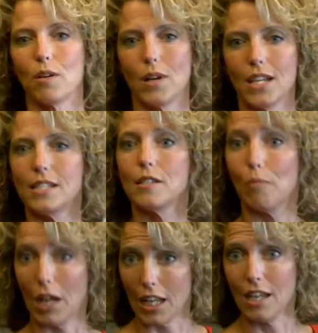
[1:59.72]
to raise some
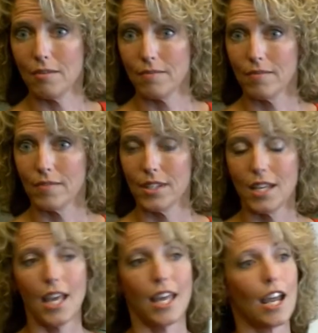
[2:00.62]
money
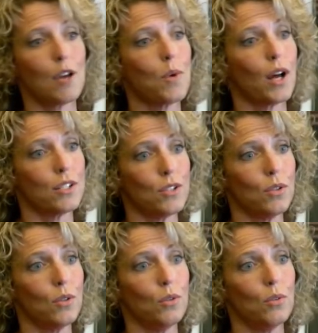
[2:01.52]
and I want
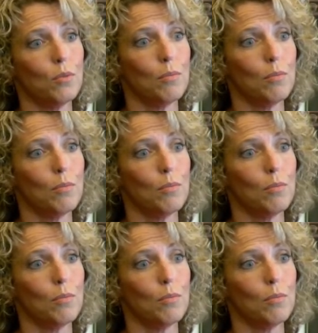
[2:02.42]
to